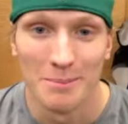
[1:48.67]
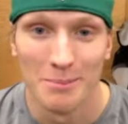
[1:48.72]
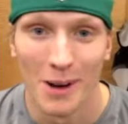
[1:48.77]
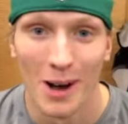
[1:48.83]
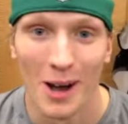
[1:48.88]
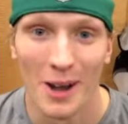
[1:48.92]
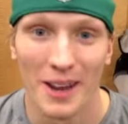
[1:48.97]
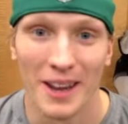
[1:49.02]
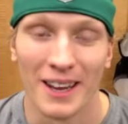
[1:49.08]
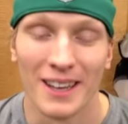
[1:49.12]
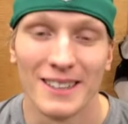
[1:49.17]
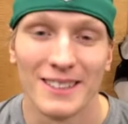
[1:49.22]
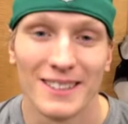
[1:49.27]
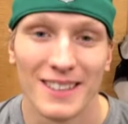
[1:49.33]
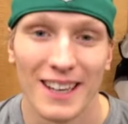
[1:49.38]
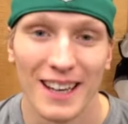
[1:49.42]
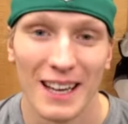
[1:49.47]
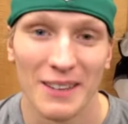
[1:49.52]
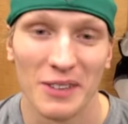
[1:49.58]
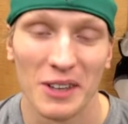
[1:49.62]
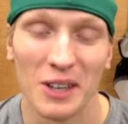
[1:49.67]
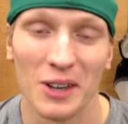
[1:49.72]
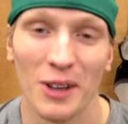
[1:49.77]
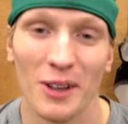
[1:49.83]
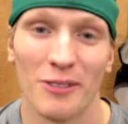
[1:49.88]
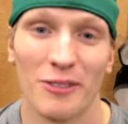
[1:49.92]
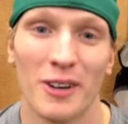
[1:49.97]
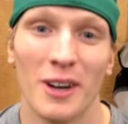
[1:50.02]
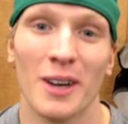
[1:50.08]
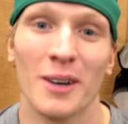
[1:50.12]
Bonnie, I have a
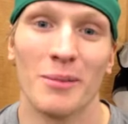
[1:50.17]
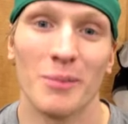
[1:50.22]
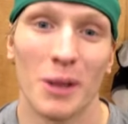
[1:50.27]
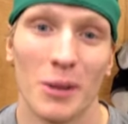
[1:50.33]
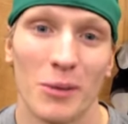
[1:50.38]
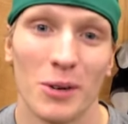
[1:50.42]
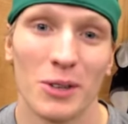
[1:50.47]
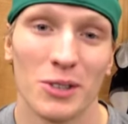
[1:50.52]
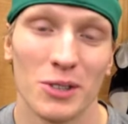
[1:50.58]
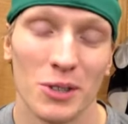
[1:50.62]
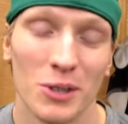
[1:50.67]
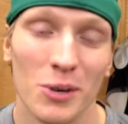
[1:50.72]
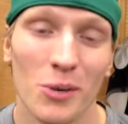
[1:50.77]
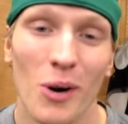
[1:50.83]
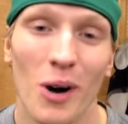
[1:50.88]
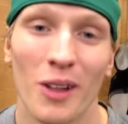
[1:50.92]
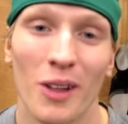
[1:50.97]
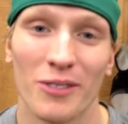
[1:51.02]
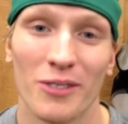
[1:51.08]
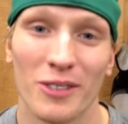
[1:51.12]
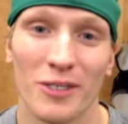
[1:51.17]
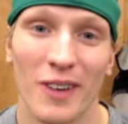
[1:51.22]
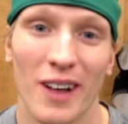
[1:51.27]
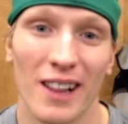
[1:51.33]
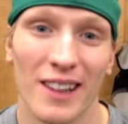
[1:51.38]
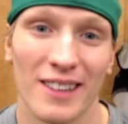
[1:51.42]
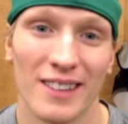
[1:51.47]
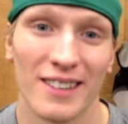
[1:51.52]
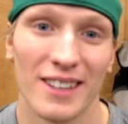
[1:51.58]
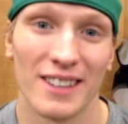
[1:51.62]
girlfriend, but what do you want for
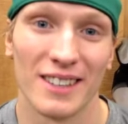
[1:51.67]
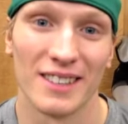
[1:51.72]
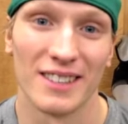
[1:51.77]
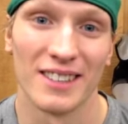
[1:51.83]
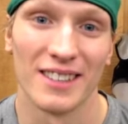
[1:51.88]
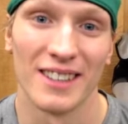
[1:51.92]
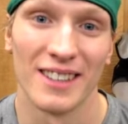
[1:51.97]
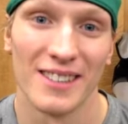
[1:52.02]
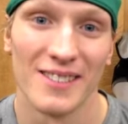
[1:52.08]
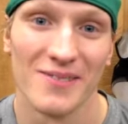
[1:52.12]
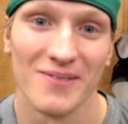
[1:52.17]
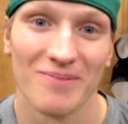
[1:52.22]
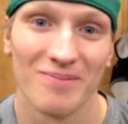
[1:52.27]
Valentine's Day?